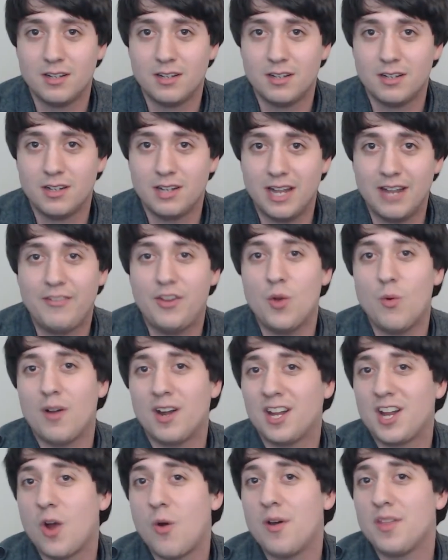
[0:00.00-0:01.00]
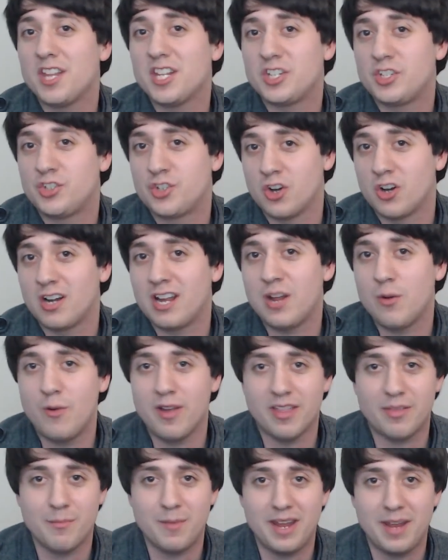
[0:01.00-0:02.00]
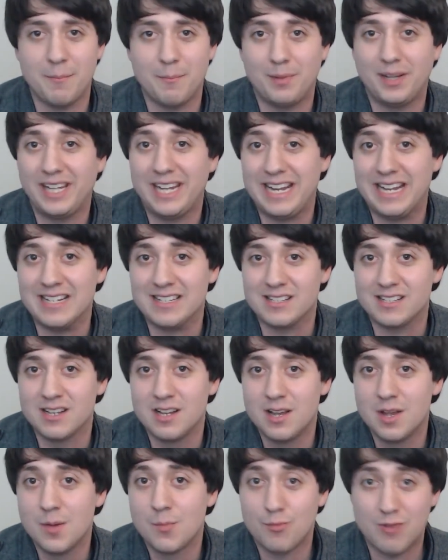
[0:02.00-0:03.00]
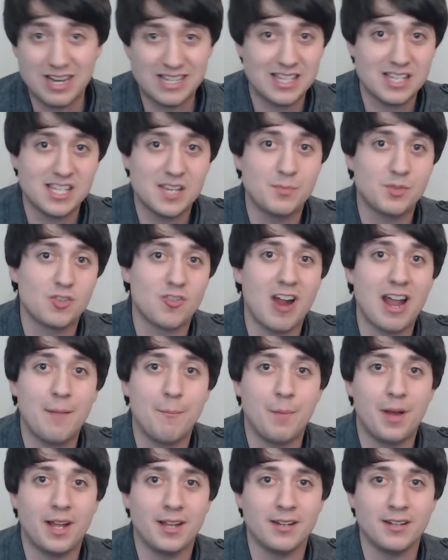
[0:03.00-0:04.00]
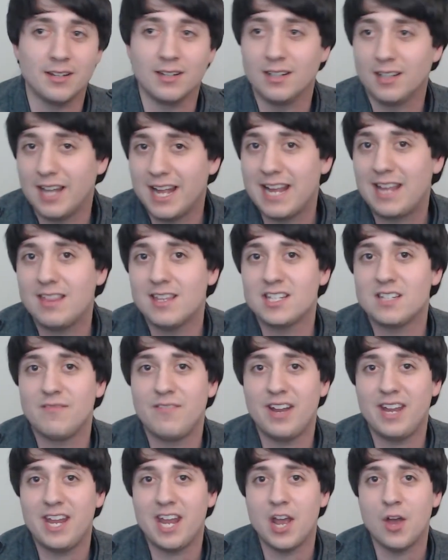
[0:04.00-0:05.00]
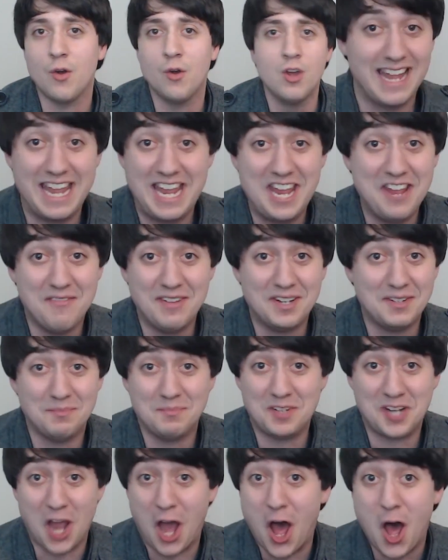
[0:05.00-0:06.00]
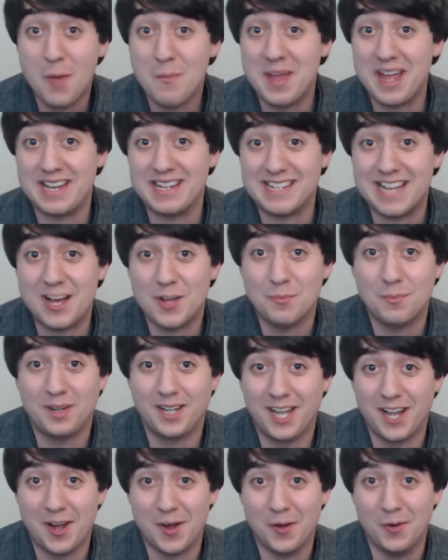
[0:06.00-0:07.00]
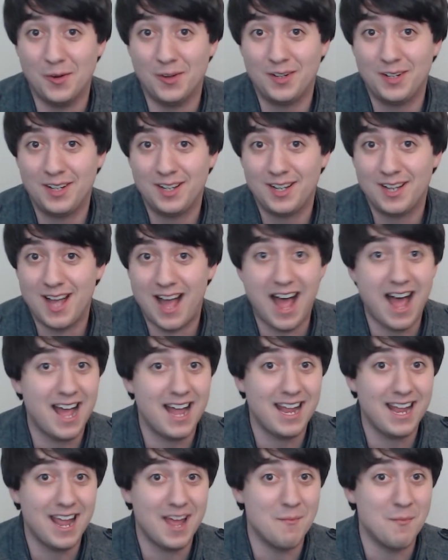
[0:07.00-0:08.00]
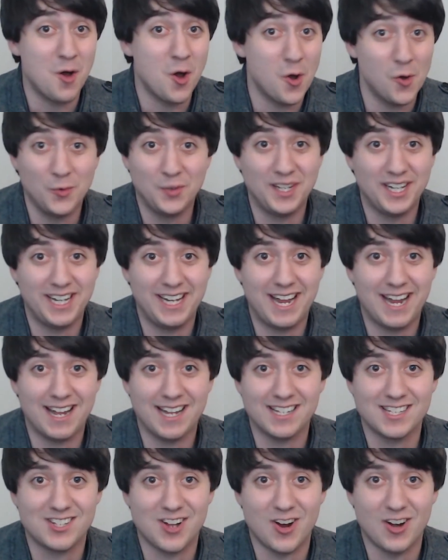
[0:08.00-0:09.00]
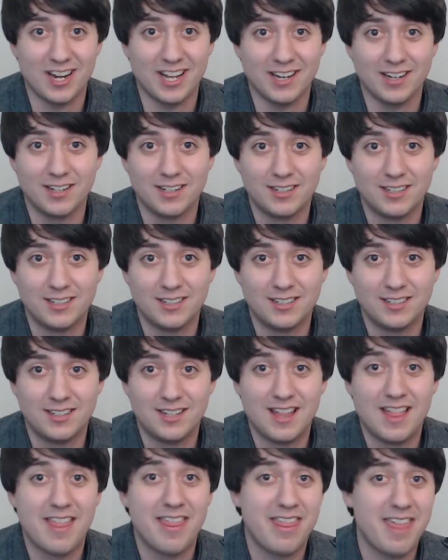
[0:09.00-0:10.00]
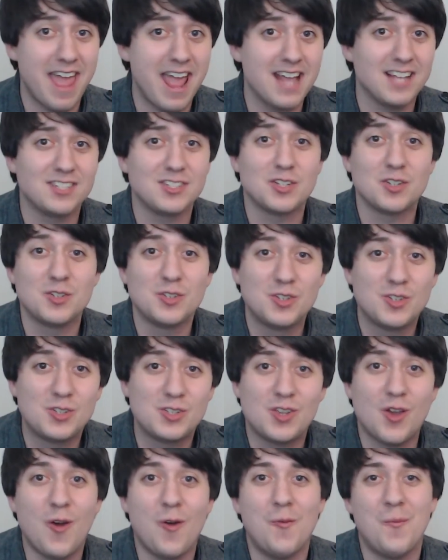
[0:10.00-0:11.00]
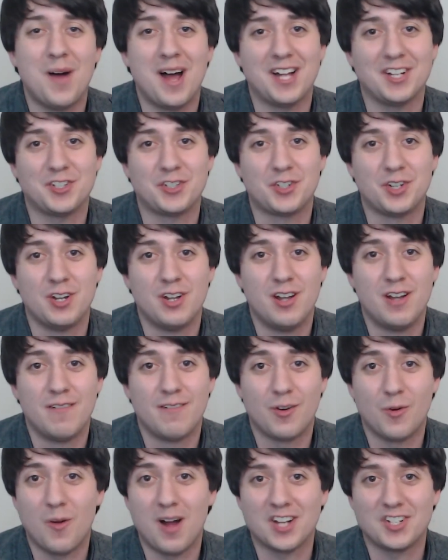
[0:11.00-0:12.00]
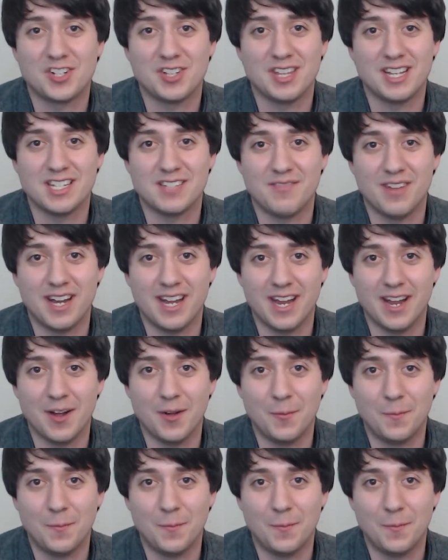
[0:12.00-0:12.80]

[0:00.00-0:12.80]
If you want to go on this journey with me, please press the subscribe button, like this video, even comment down below. I am only getting started. Thanks so much for watching this video.